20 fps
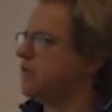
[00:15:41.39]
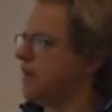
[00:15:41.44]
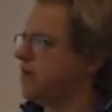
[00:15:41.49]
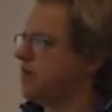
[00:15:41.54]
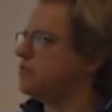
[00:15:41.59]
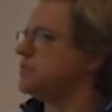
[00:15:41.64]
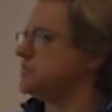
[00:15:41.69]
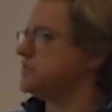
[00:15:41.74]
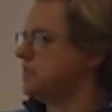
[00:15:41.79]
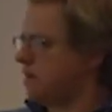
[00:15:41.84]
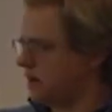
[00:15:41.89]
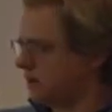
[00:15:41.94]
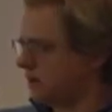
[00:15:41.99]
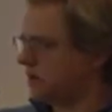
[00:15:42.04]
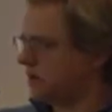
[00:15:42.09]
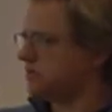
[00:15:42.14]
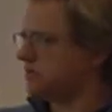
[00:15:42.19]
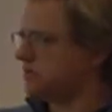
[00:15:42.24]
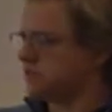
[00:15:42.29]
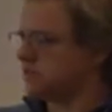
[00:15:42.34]
that was
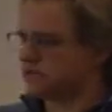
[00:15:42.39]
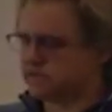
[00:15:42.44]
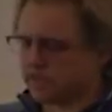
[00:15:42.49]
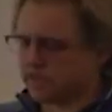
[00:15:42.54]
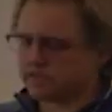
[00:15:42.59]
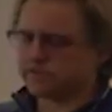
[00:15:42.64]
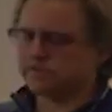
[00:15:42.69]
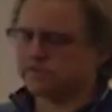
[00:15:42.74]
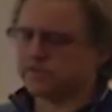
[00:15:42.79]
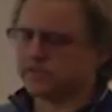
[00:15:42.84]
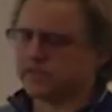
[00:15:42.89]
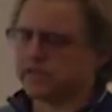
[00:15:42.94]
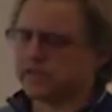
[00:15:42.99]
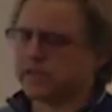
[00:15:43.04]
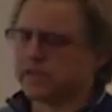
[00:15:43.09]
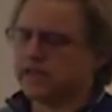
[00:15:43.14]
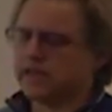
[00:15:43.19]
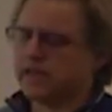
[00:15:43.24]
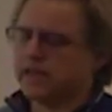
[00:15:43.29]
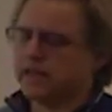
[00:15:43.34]
argued
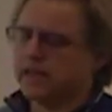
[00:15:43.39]
successfully,